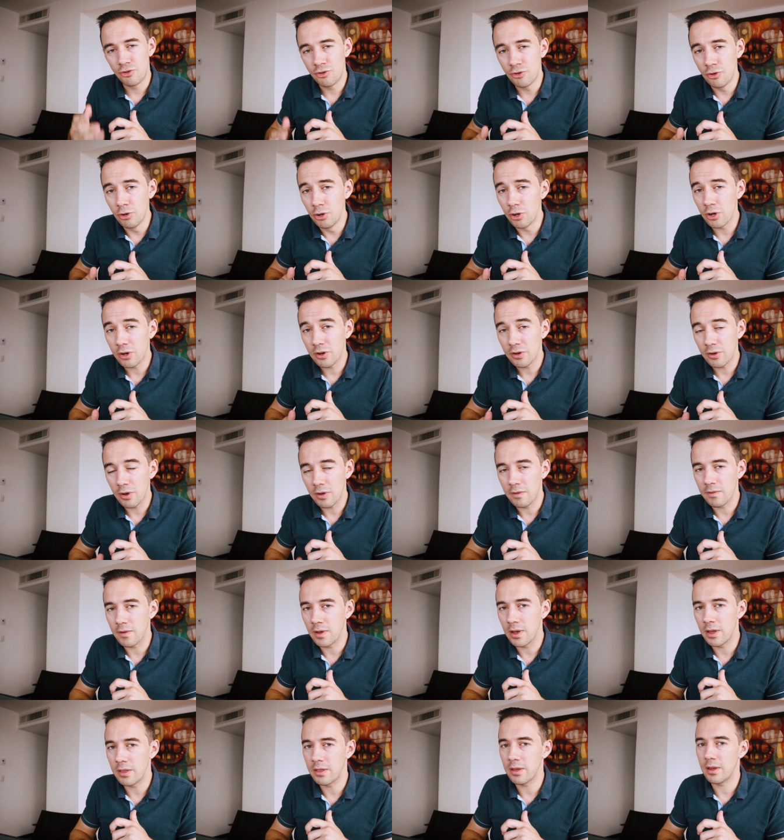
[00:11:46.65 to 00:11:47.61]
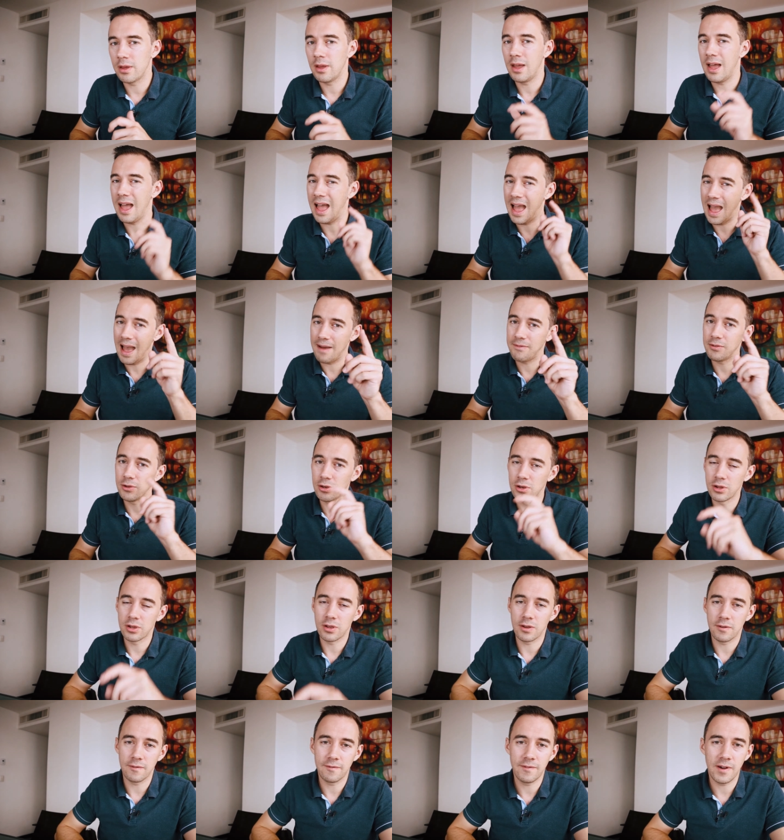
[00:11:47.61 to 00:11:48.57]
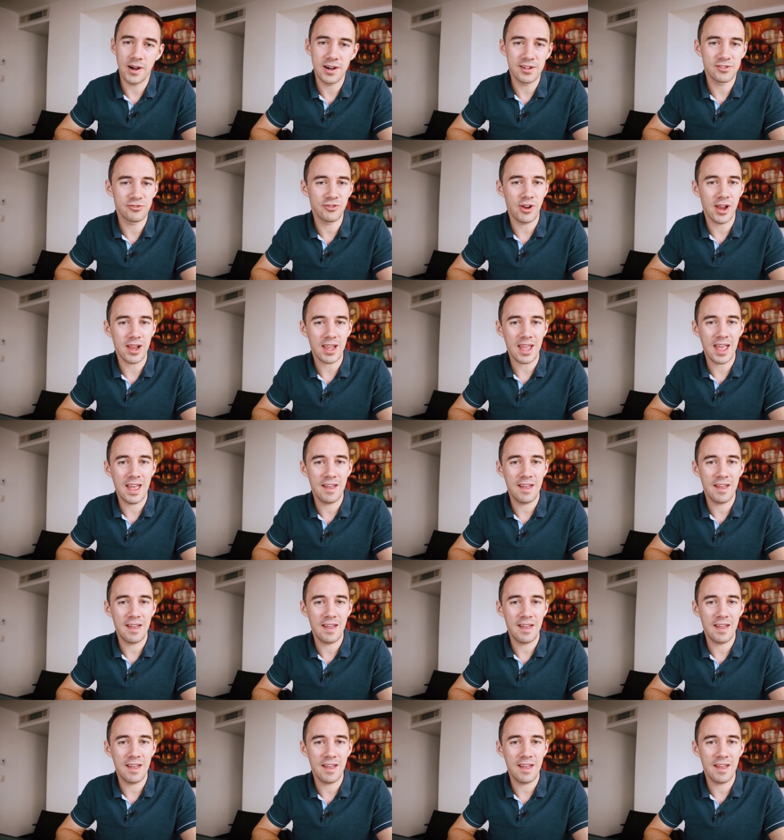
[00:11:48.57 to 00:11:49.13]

Look no further, have a look at Fast Track